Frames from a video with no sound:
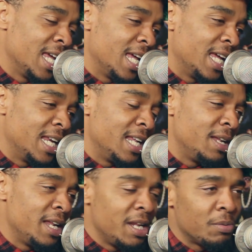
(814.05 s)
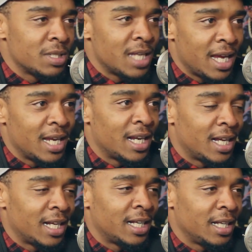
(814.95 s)
Yeah, and he was saying
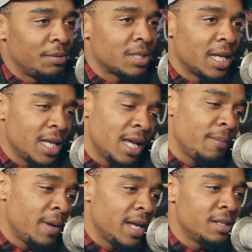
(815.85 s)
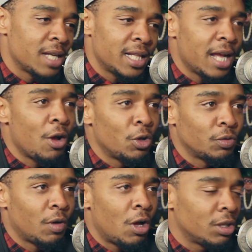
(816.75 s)
he was like, yeah, man. He's like, that goes
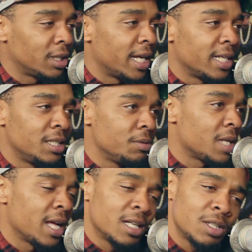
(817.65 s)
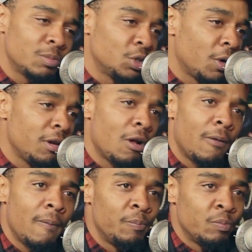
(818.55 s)
for all things. He was like, because I'm sure
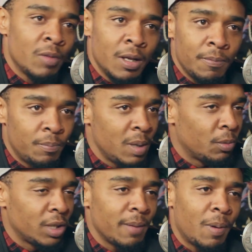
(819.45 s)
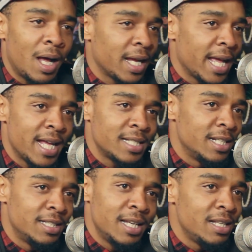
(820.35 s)
people think podcasting
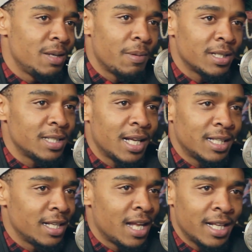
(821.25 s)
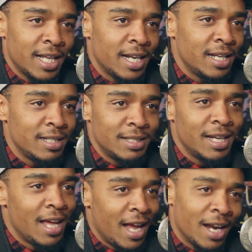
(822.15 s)
is easy, but it's not that
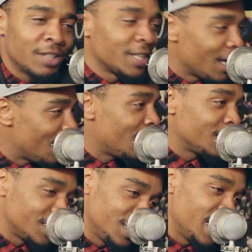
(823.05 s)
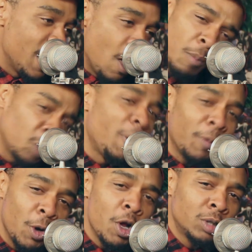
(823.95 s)
easy. And I was like, oh shit, most people
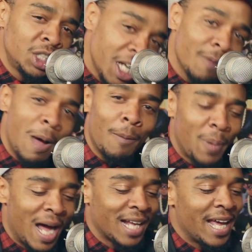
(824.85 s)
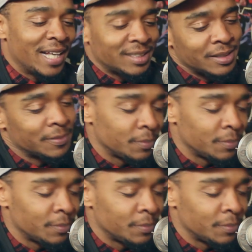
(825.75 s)
don't know shit about podcasting.